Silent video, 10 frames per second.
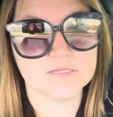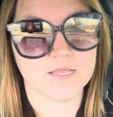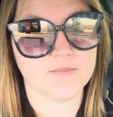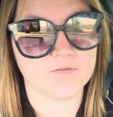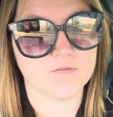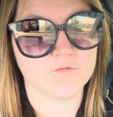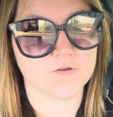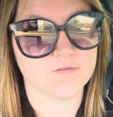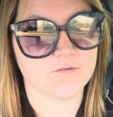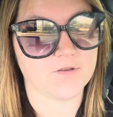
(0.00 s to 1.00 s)
nice
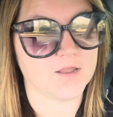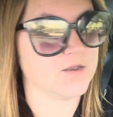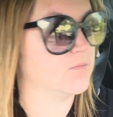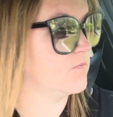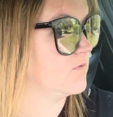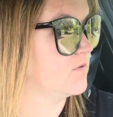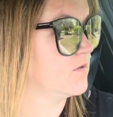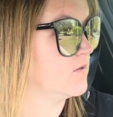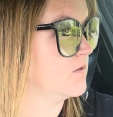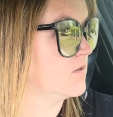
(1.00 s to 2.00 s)
for seven items.
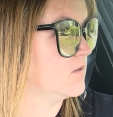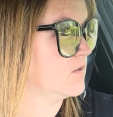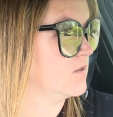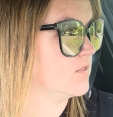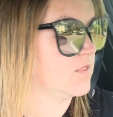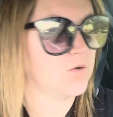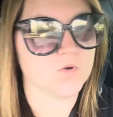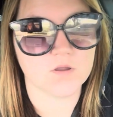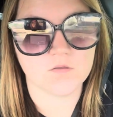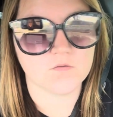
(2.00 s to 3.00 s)
They
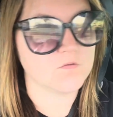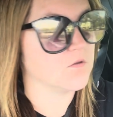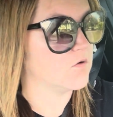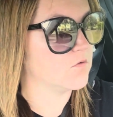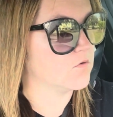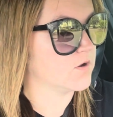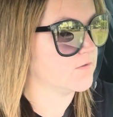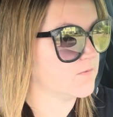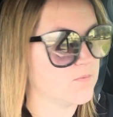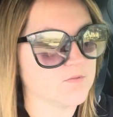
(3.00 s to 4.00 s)
weren't so
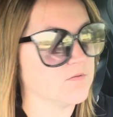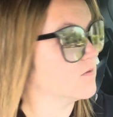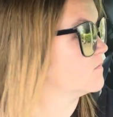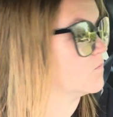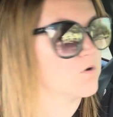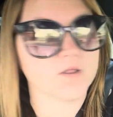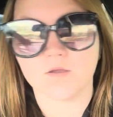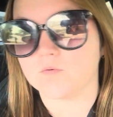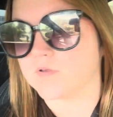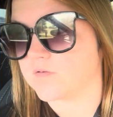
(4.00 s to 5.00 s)
crazy busy this
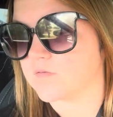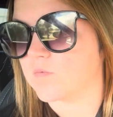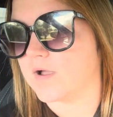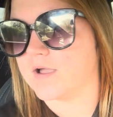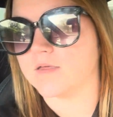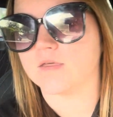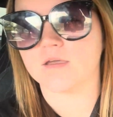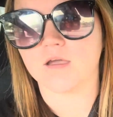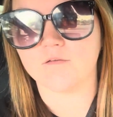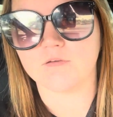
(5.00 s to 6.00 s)
morning, which is why I
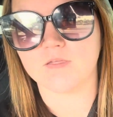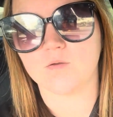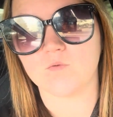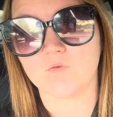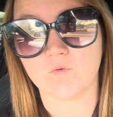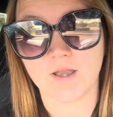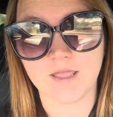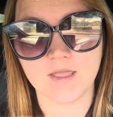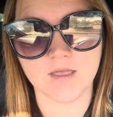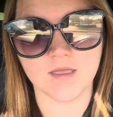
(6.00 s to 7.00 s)
think everything was
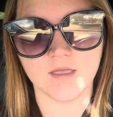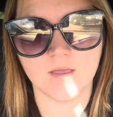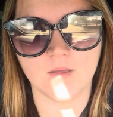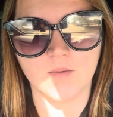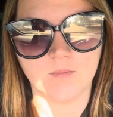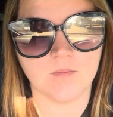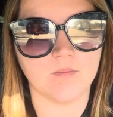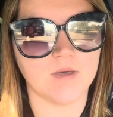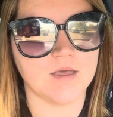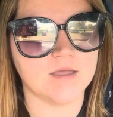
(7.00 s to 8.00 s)
ready.
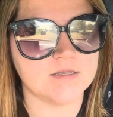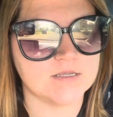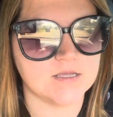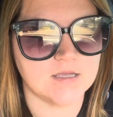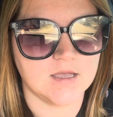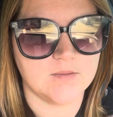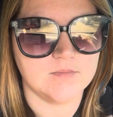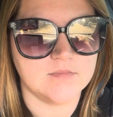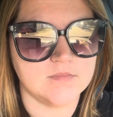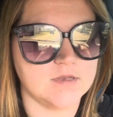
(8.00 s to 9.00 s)
But
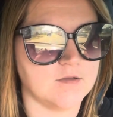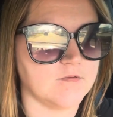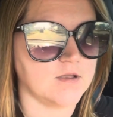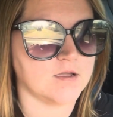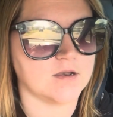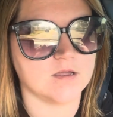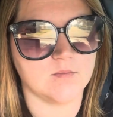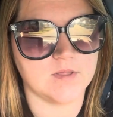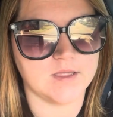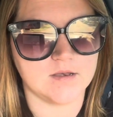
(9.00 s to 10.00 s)
I'm definitely not gonna
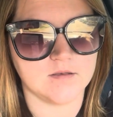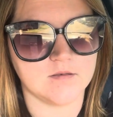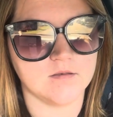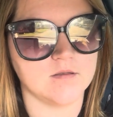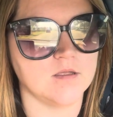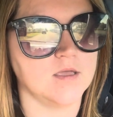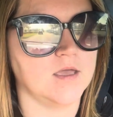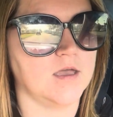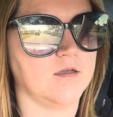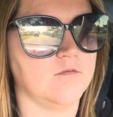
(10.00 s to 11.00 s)

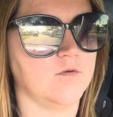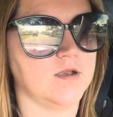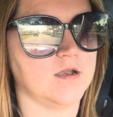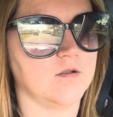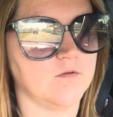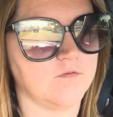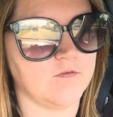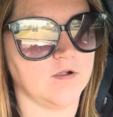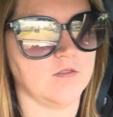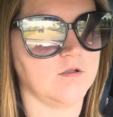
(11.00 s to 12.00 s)
complain. I've waited
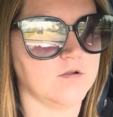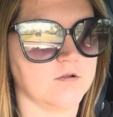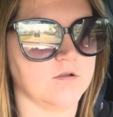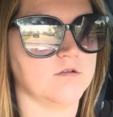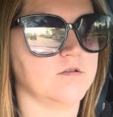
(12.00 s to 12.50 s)
far longer